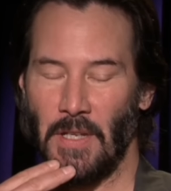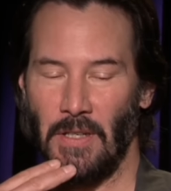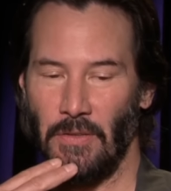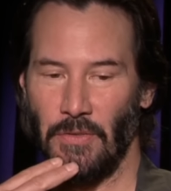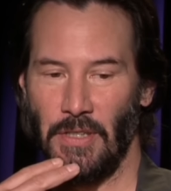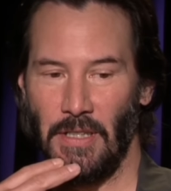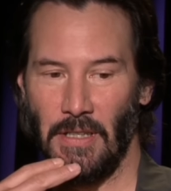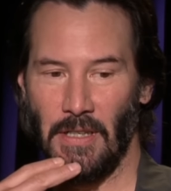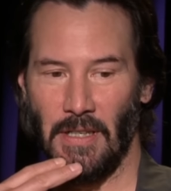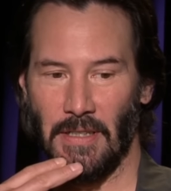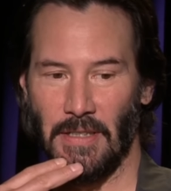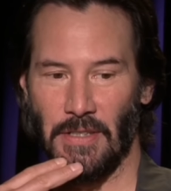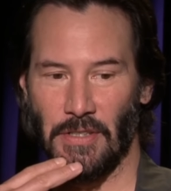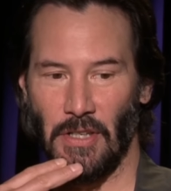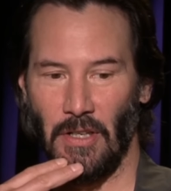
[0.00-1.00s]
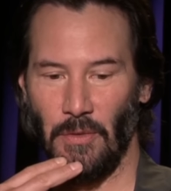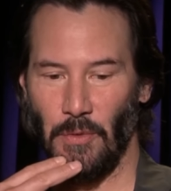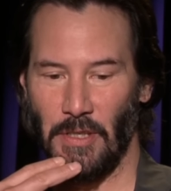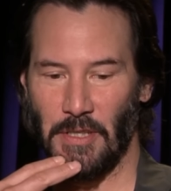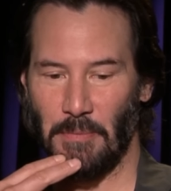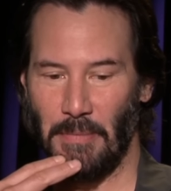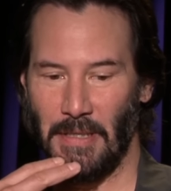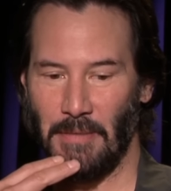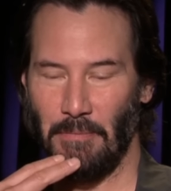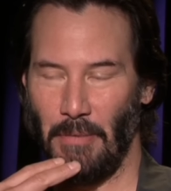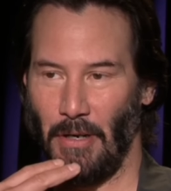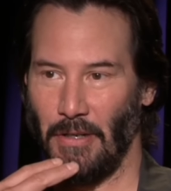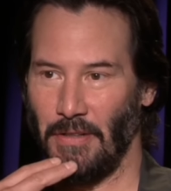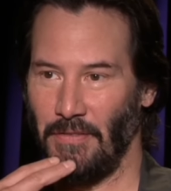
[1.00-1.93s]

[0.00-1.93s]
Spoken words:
You know, neon has always been part